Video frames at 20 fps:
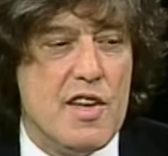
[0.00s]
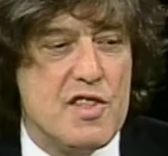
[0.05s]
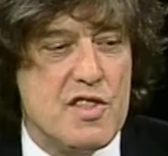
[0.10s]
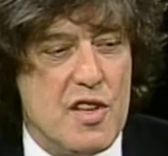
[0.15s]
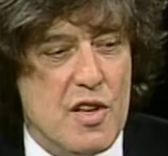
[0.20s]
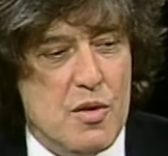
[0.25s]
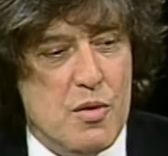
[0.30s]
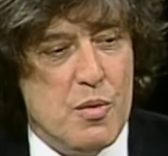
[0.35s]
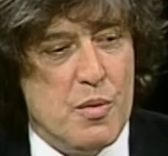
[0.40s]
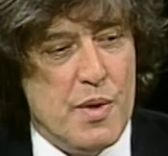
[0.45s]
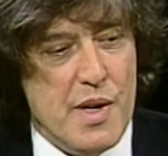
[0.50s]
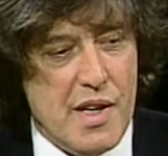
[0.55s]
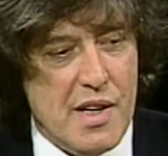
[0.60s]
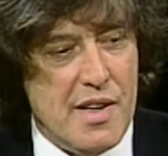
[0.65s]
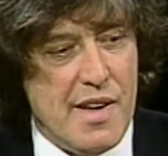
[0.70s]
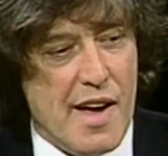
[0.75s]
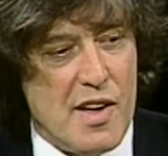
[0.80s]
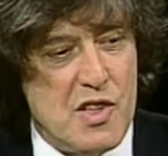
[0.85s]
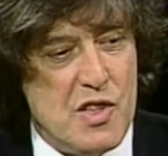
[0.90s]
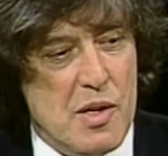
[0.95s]
So we
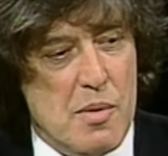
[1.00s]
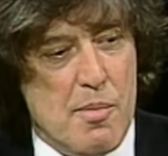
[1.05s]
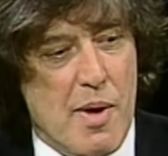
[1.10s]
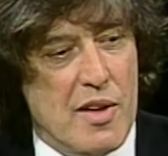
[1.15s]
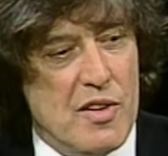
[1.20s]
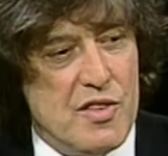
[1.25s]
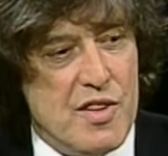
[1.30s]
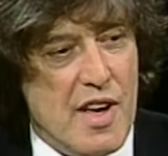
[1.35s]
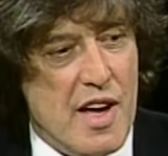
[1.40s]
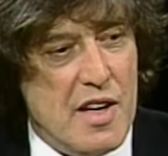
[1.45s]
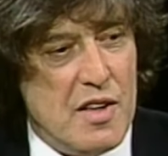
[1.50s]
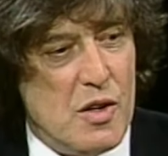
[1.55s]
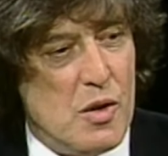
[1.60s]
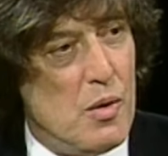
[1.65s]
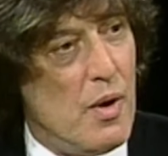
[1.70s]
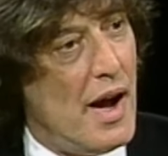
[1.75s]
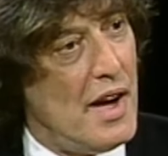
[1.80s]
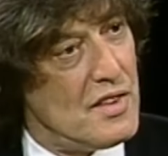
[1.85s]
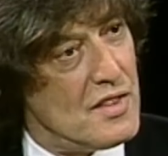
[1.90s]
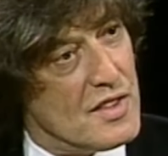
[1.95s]
can actually maintain
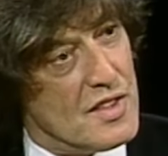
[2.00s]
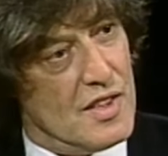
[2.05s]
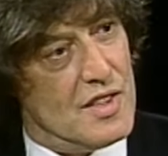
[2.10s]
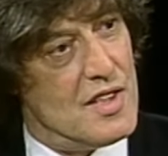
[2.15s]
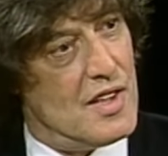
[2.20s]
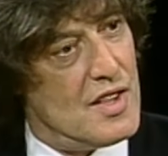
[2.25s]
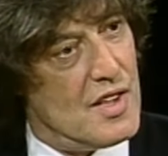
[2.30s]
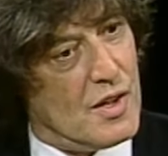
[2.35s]
quite a,